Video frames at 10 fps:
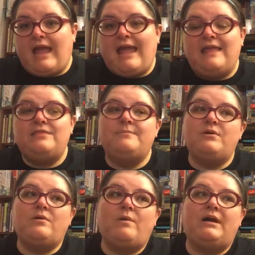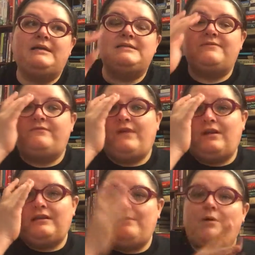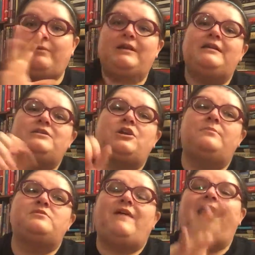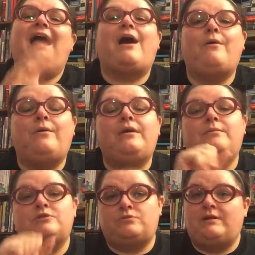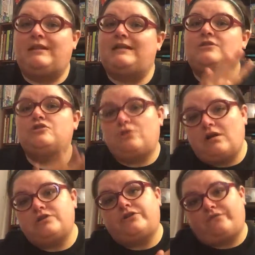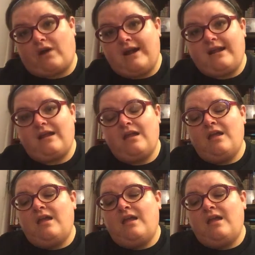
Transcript: And the book was fairly well written in terms of how it was written, like the structure of writing.